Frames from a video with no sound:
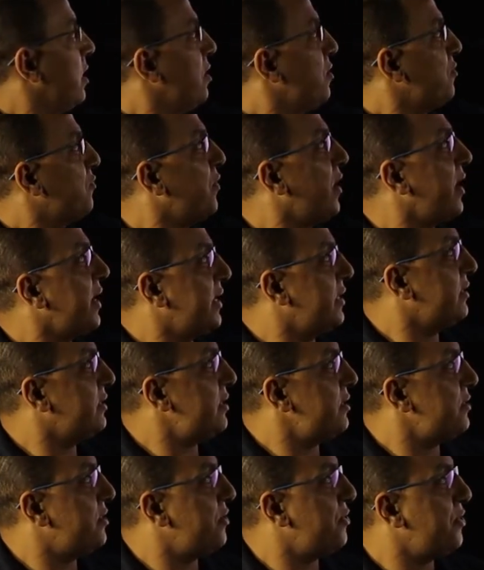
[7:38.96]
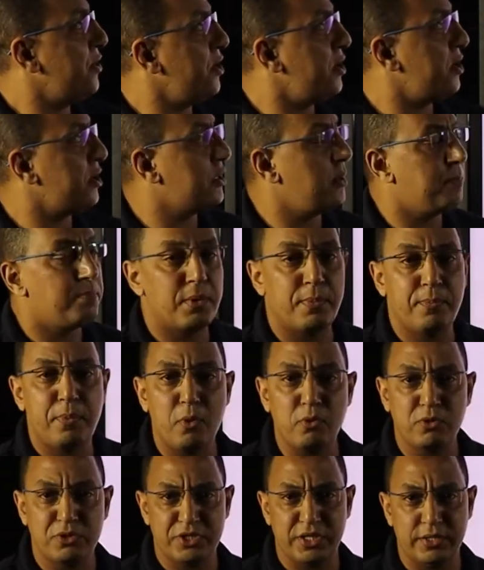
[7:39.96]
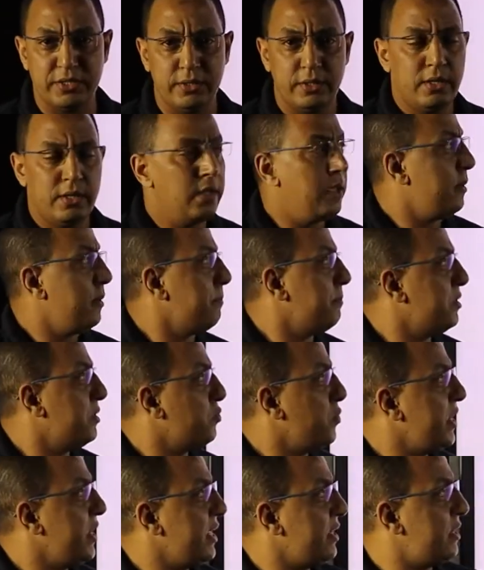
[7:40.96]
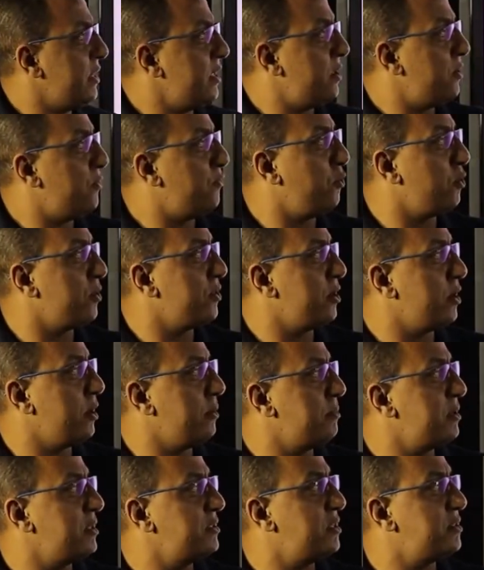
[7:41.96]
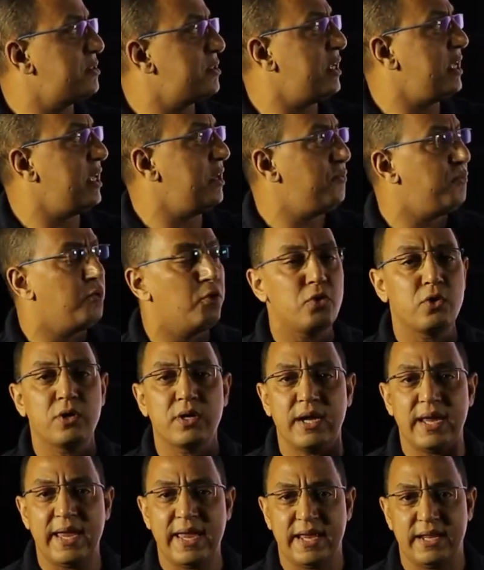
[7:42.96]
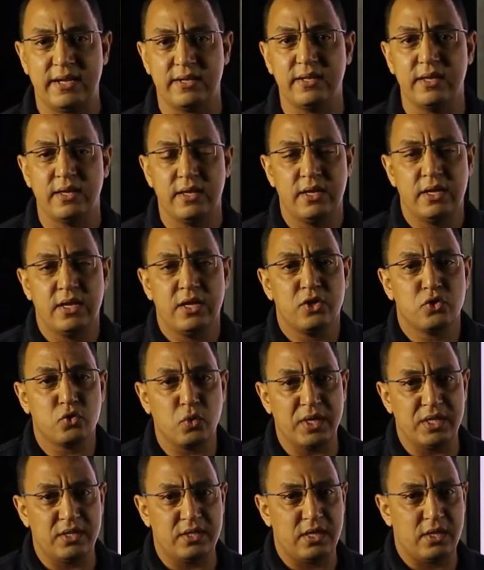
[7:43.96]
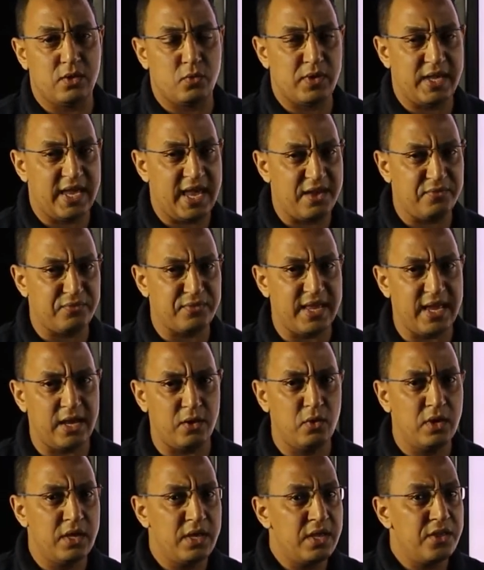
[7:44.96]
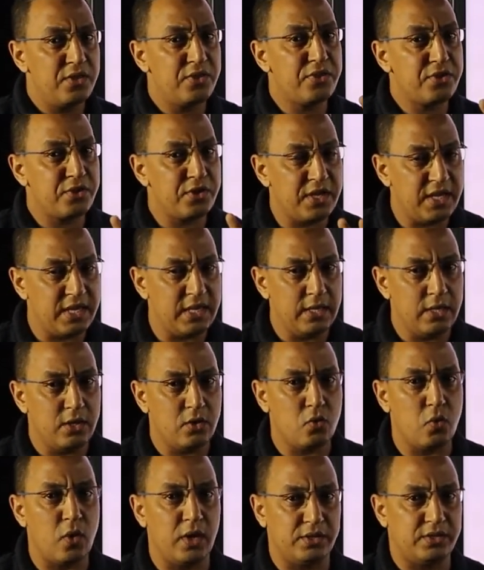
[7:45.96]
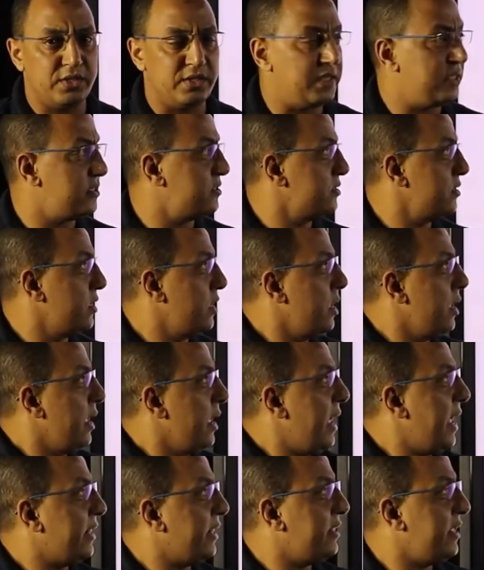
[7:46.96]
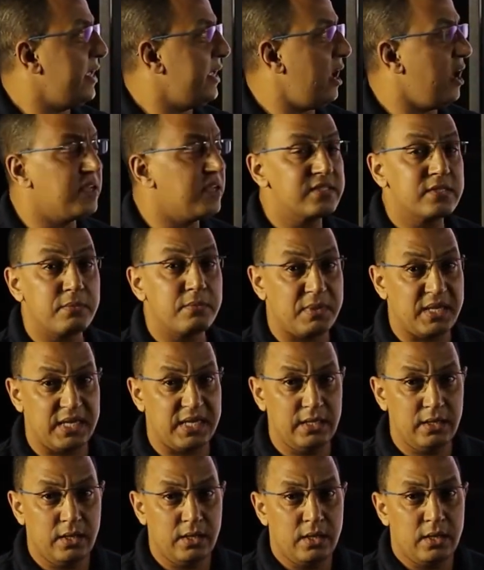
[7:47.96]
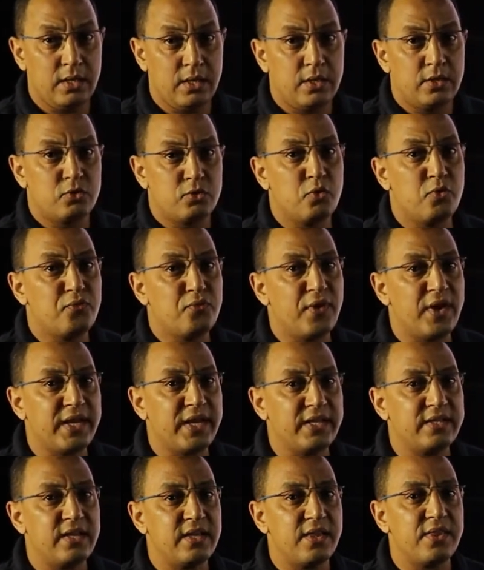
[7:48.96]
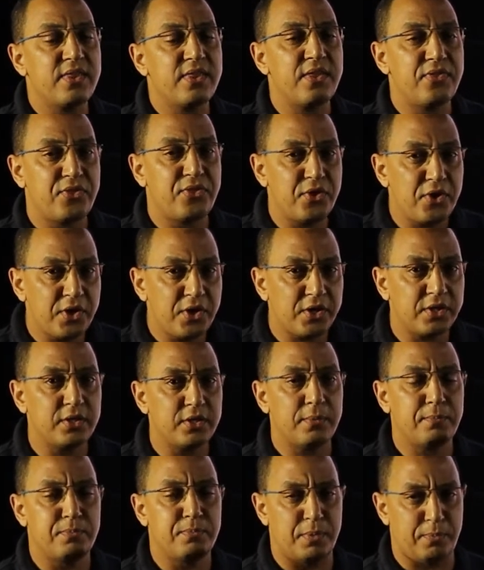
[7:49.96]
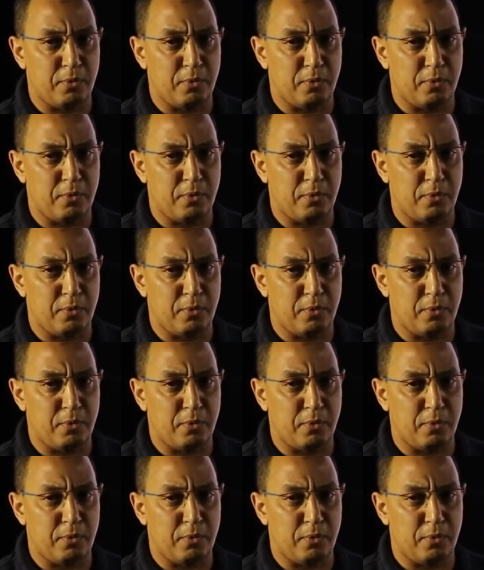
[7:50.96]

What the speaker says: find the third proportion between, for the numbers 3, 4, and 20. We have now three quantities, and he asked me to find the third